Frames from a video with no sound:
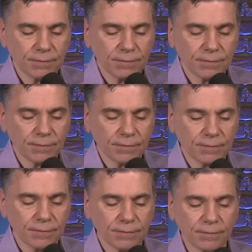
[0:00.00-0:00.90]

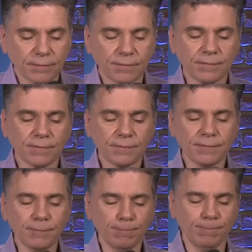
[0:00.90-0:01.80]

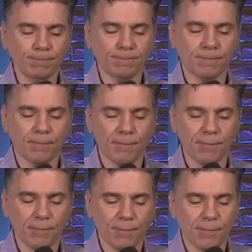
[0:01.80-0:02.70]

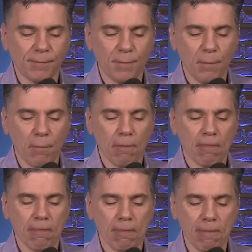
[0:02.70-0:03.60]

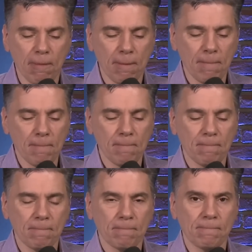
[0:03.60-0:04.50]

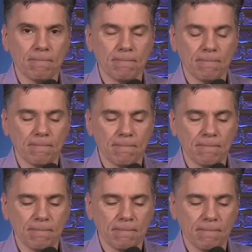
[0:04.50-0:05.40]

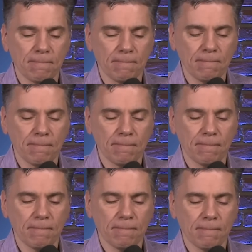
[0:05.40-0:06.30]

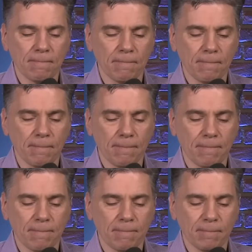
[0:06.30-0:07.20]

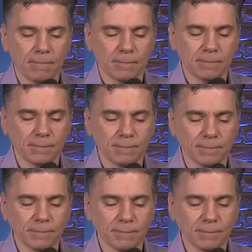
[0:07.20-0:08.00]
The person shown says nothing.